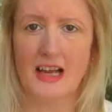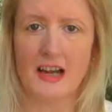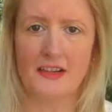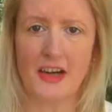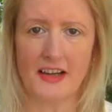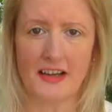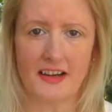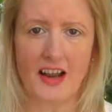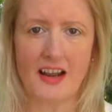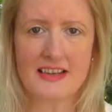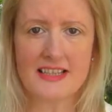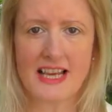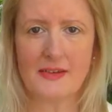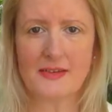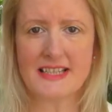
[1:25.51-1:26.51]
Righto
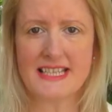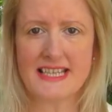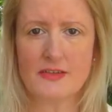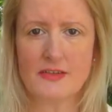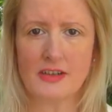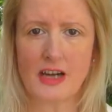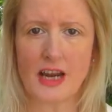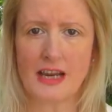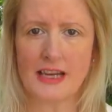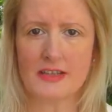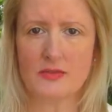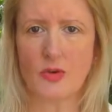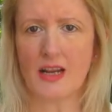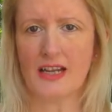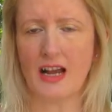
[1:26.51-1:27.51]
guys, I tell you guys
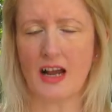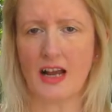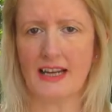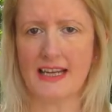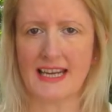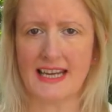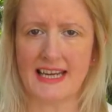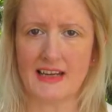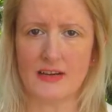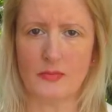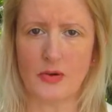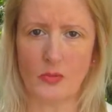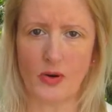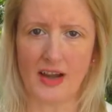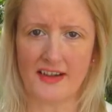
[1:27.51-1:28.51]
what I
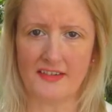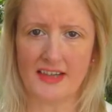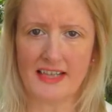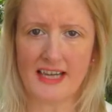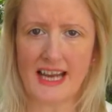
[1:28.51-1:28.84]
am wearing,